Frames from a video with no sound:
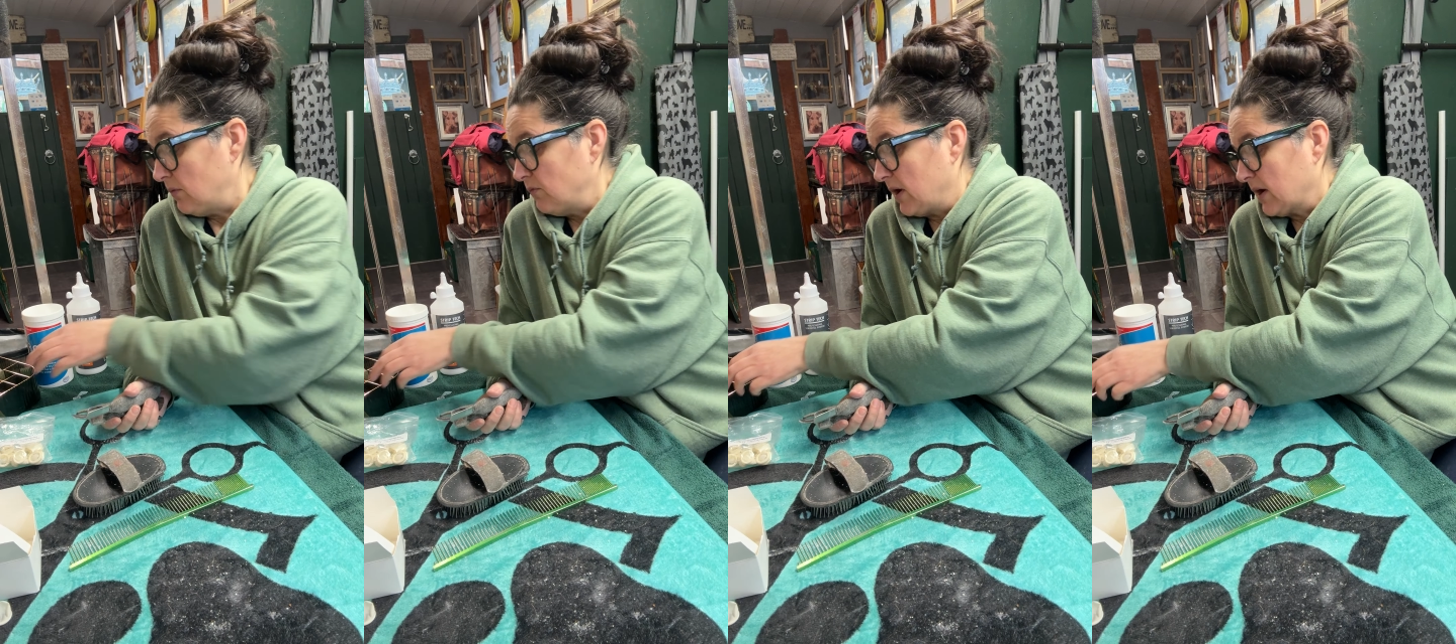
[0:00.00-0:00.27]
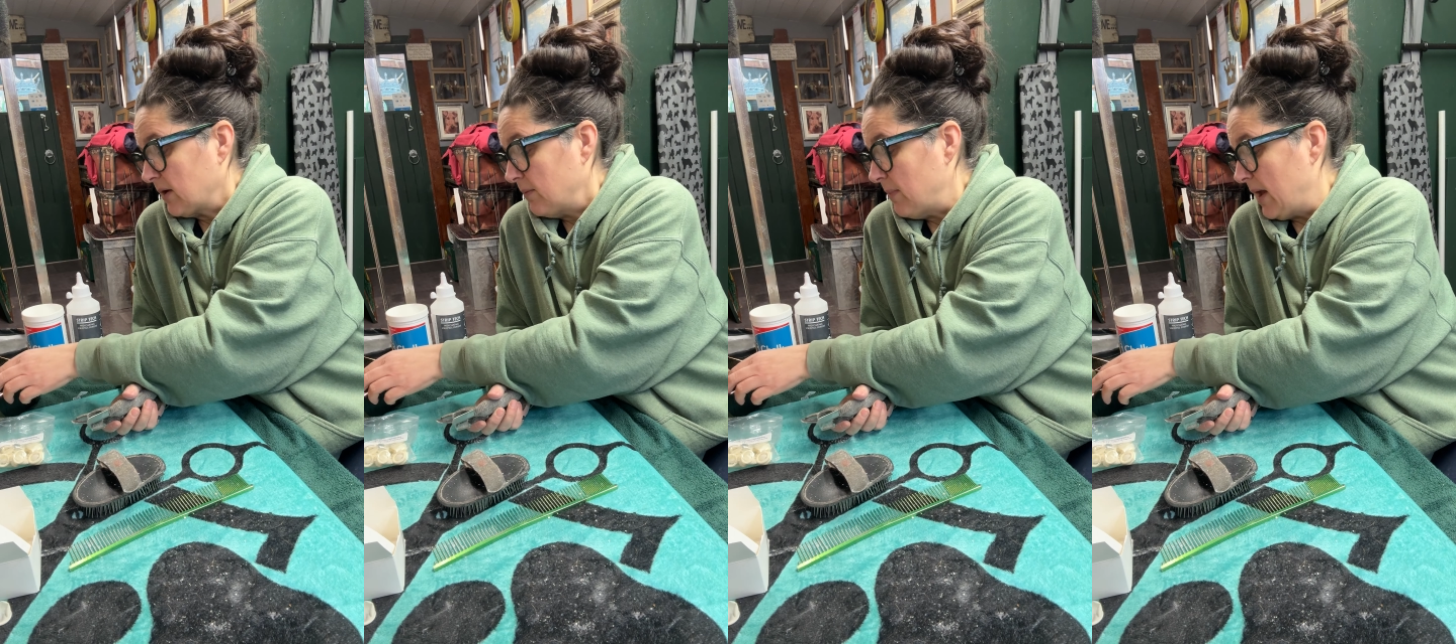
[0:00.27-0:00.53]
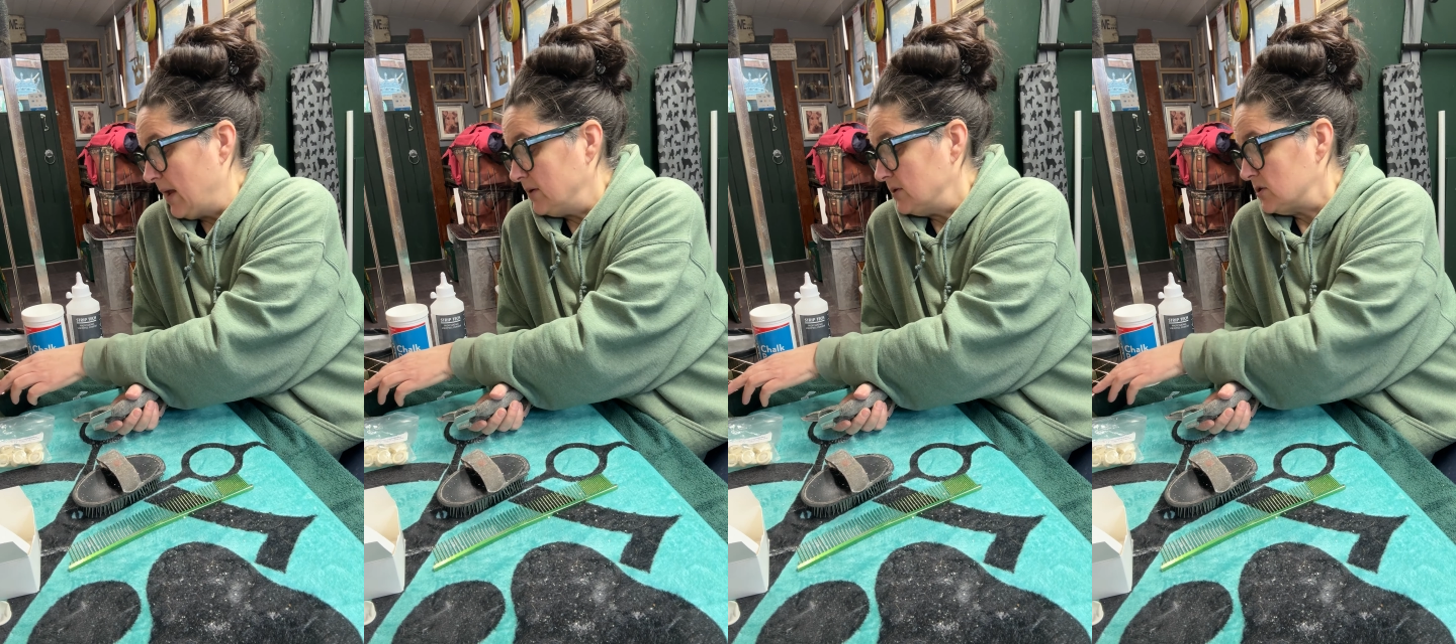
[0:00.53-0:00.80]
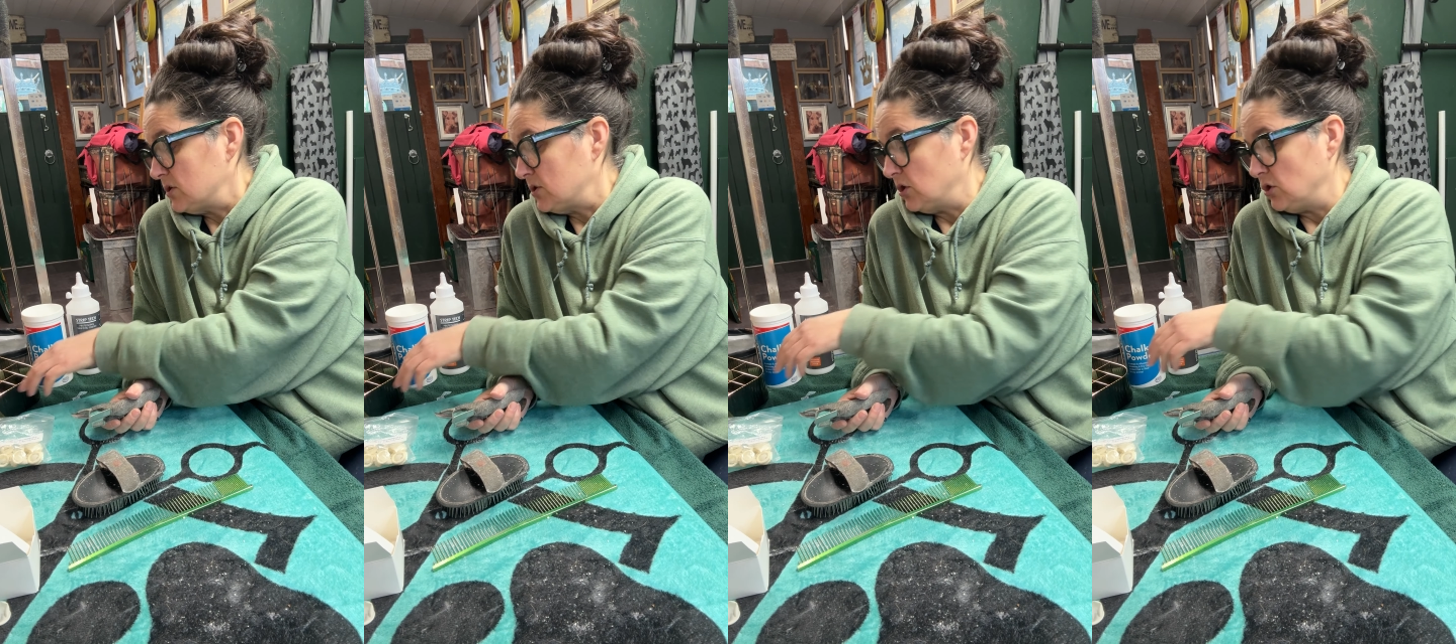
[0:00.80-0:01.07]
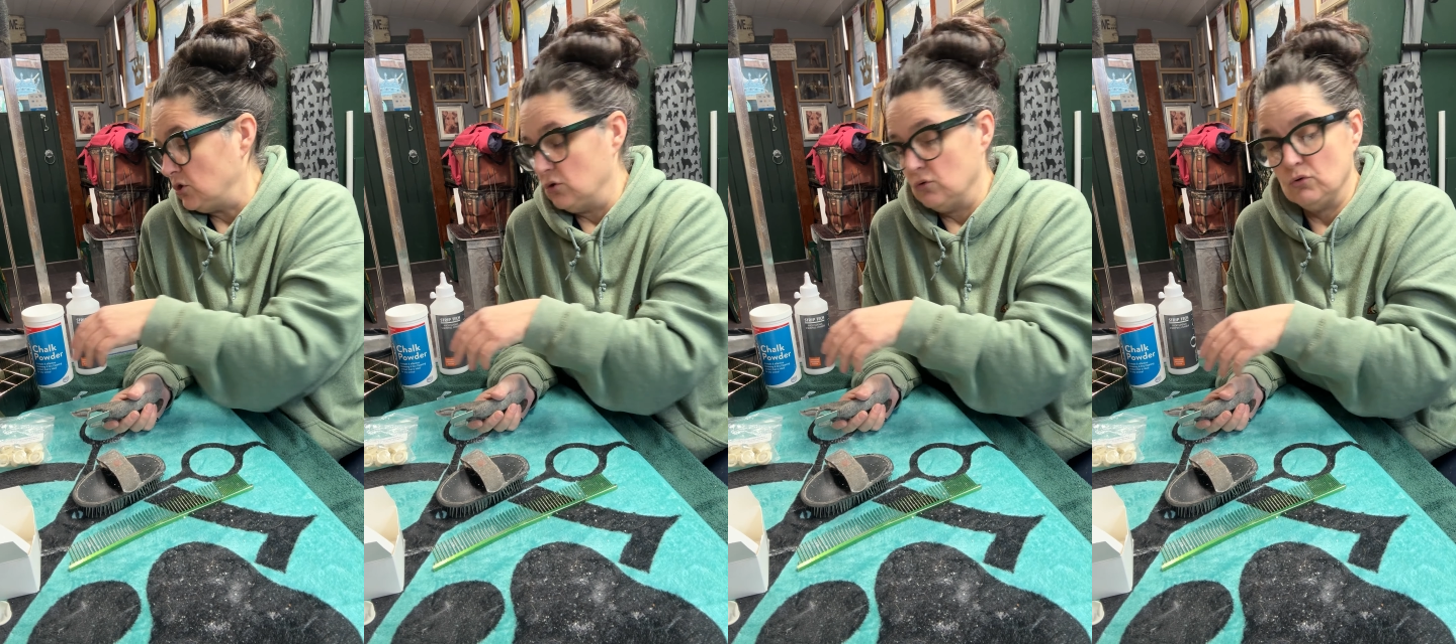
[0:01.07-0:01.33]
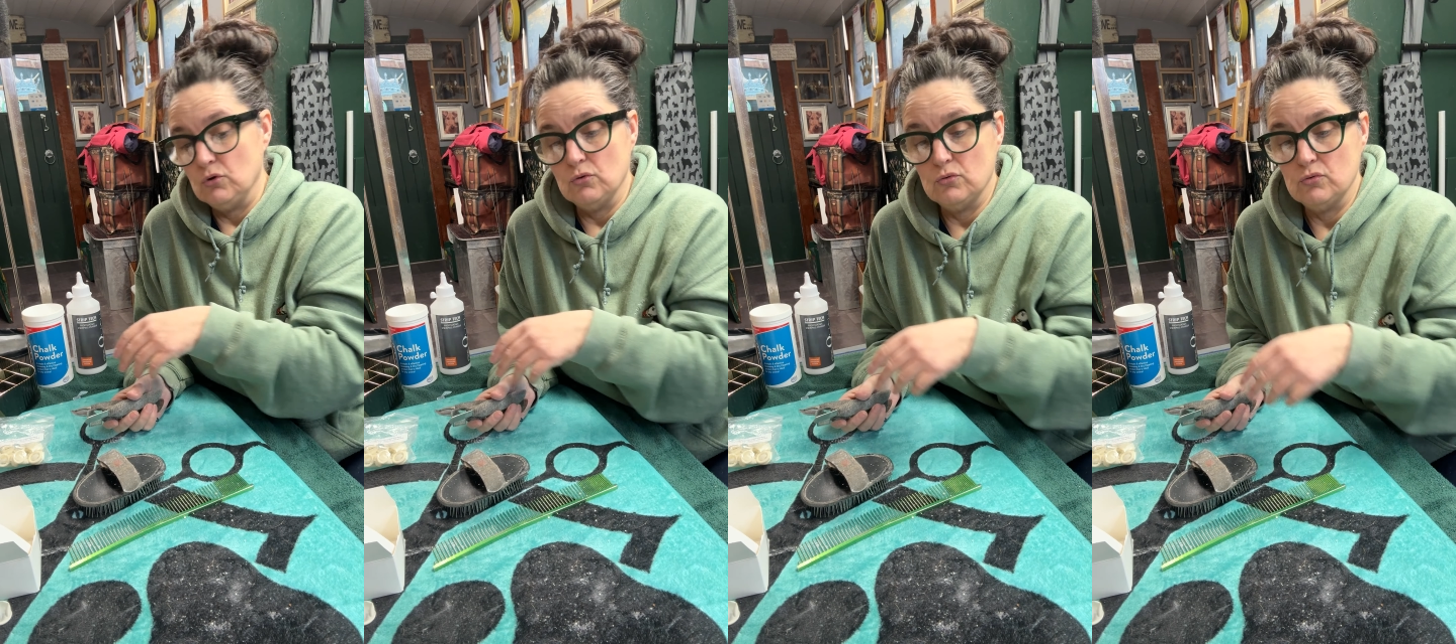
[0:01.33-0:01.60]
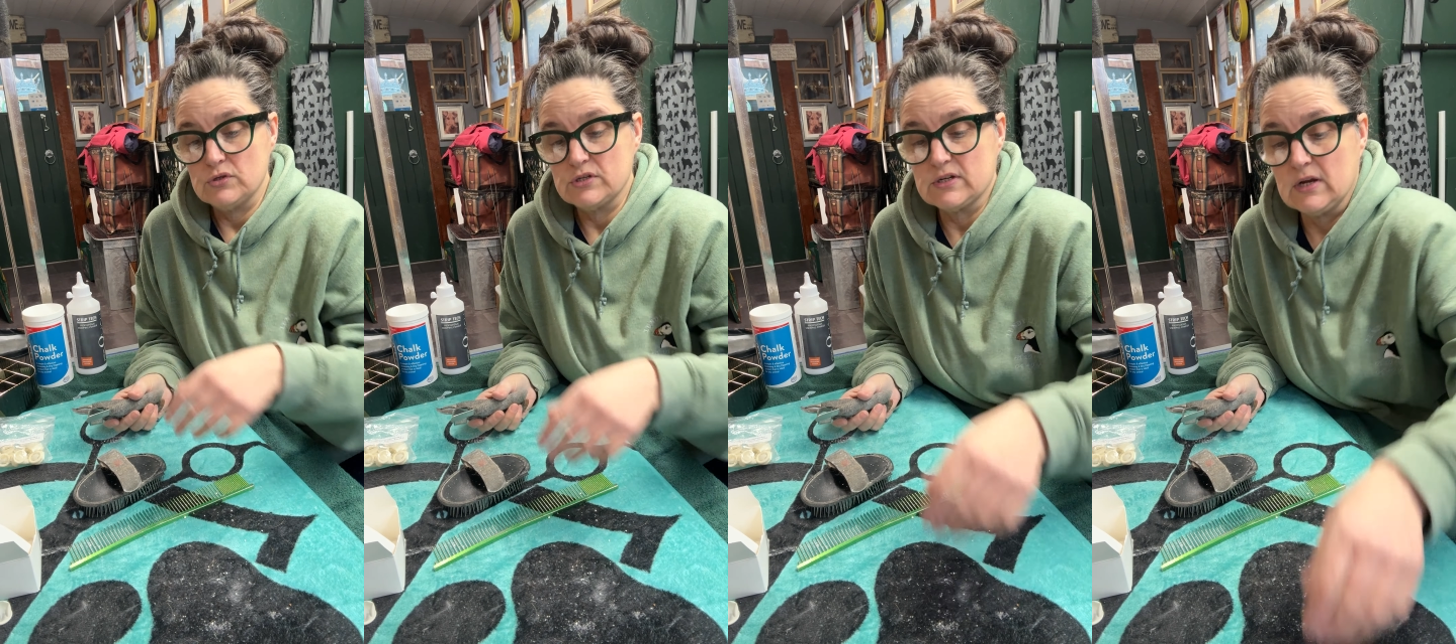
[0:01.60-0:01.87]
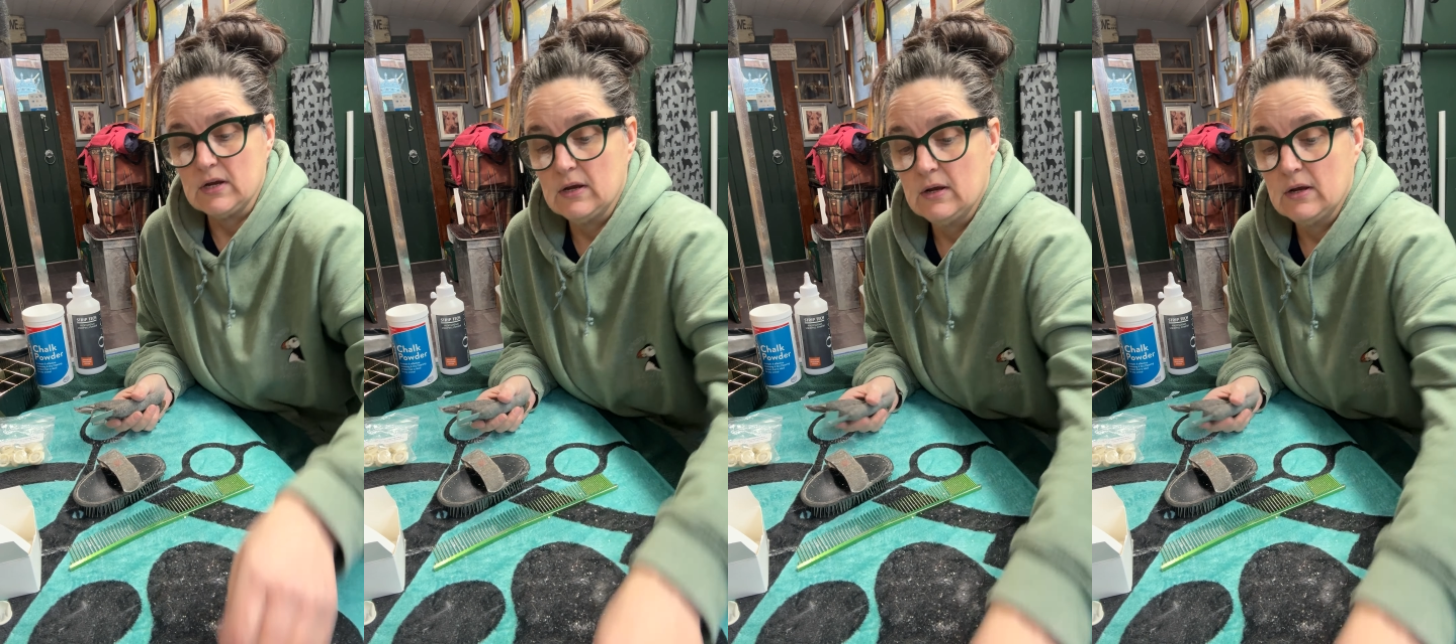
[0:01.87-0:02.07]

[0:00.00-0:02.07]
recommend that you used